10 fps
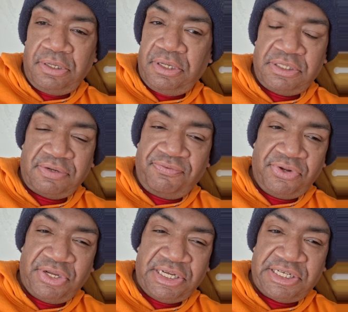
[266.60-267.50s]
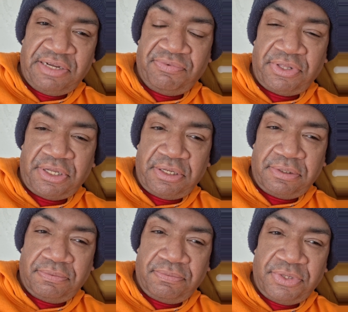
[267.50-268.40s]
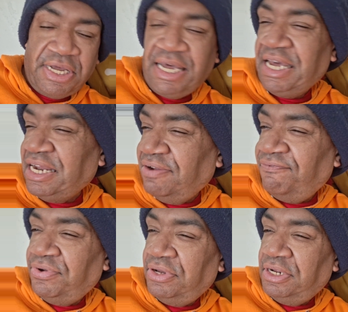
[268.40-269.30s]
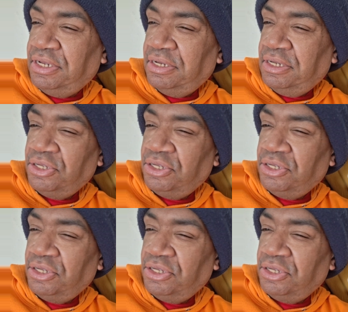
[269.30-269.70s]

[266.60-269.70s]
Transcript: it's a floodgate to everything. Ain't it funny?